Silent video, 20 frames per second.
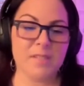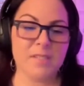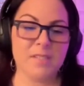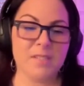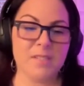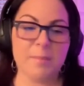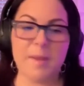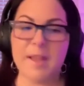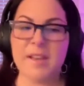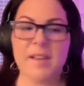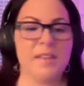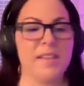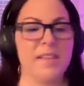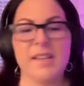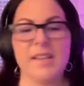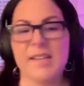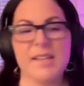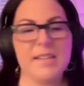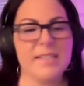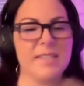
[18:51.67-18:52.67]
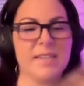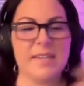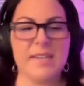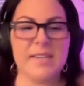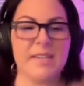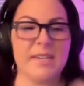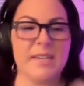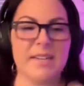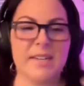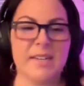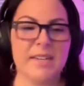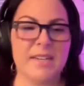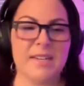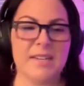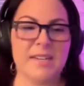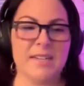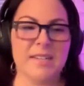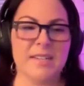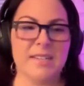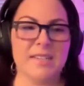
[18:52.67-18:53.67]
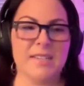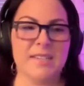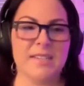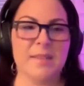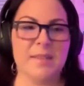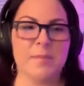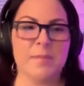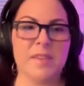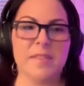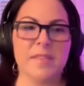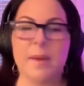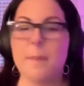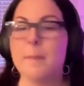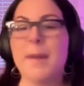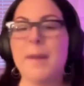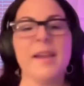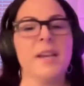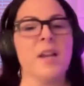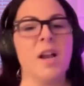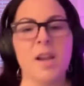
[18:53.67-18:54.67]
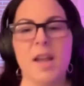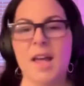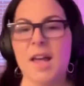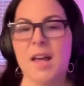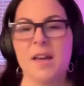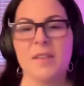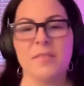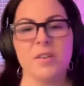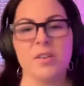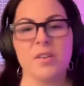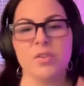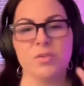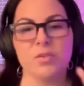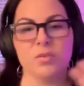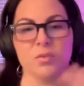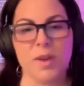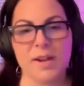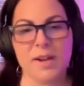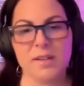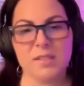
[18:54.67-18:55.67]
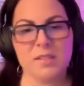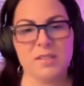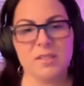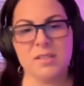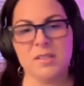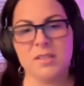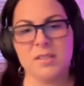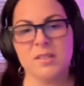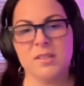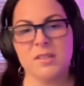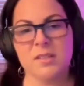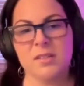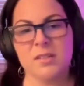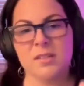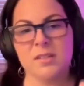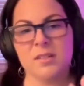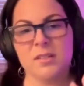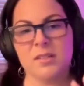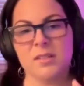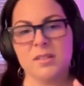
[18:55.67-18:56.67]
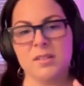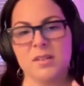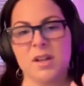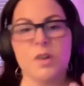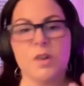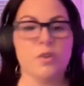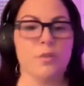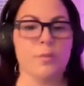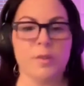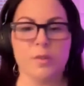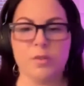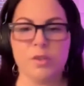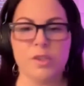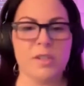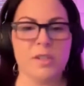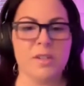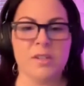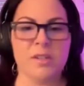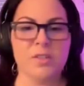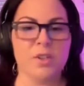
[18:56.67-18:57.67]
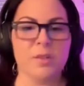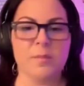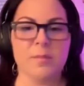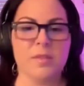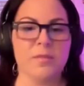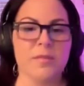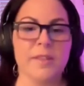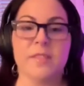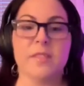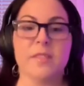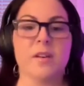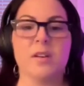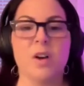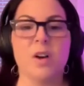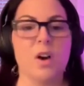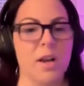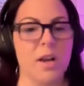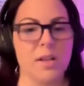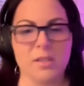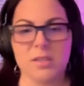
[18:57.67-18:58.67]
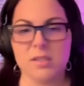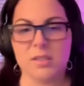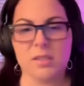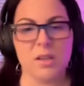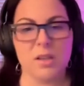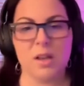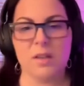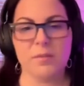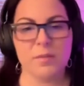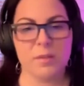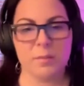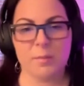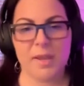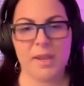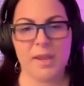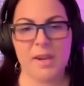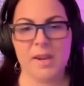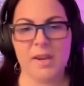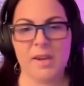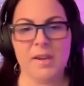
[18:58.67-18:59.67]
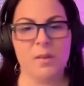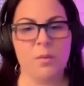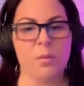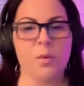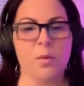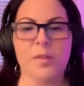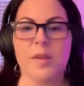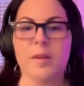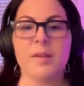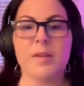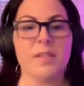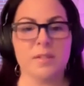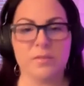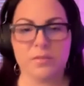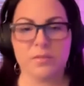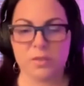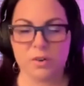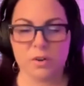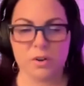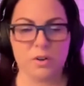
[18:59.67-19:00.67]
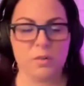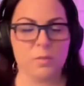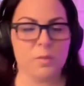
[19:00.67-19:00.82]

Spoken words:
Is it something that might not have a direct contribution in terms of like the cause of the pain? Will that differ?